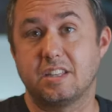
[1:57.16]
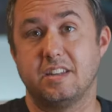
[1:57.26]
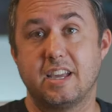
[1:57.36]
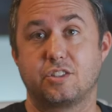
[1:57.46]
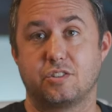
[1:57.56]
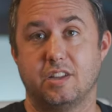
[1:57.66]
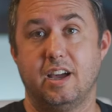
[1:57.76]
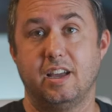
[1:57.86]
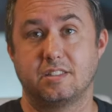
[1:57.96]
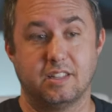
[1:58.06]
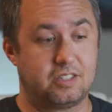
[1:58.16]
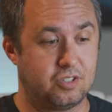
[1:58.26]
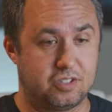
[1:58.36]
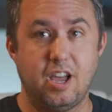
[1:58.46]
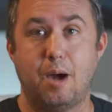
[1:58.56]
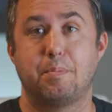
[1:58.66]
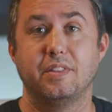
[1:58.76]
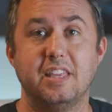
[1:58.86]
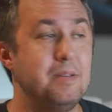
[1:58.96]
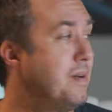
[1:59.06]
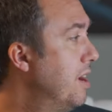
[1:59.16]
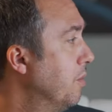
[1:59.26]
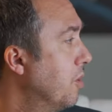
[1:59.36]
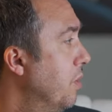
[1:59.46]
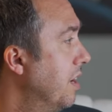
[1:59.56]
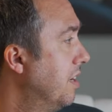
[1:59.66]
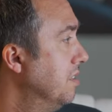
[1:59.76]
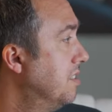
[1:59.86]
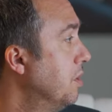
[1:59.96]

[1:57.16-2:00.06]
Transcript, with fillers: as an exercise, let's just hop on the eBay real quick and see